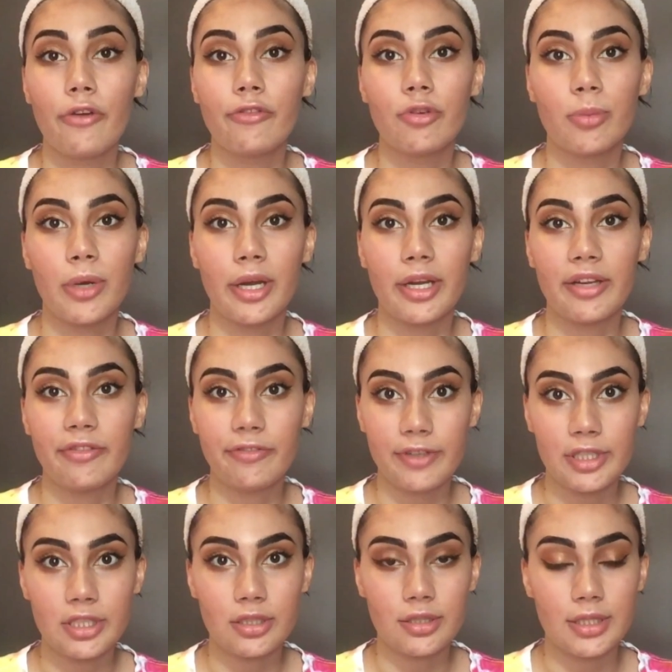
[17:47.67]
For my
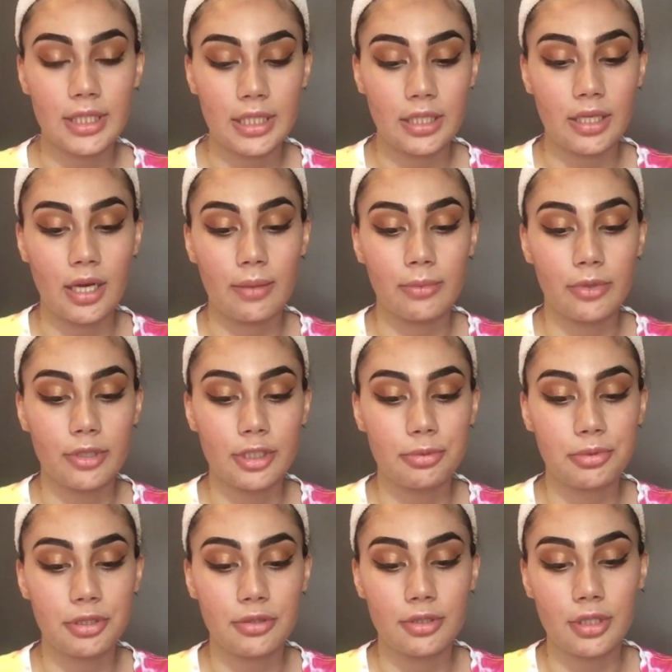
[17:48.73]
face concealer, I'm going to
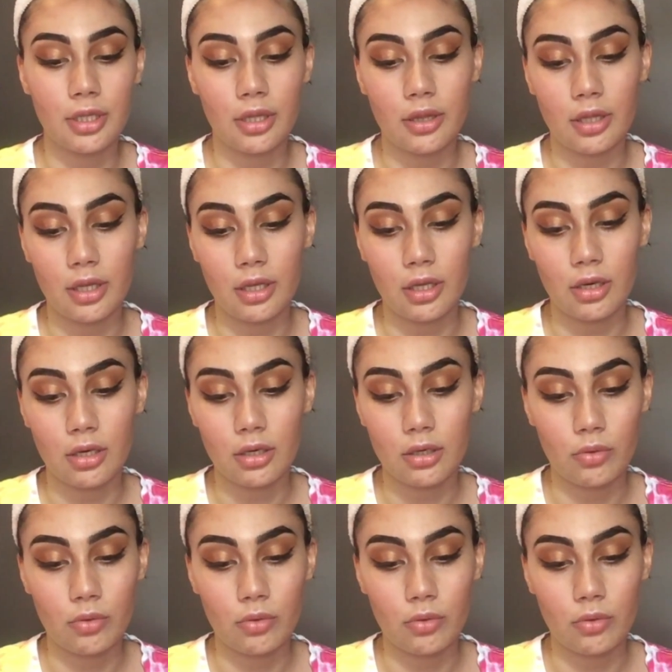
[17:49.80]
be using the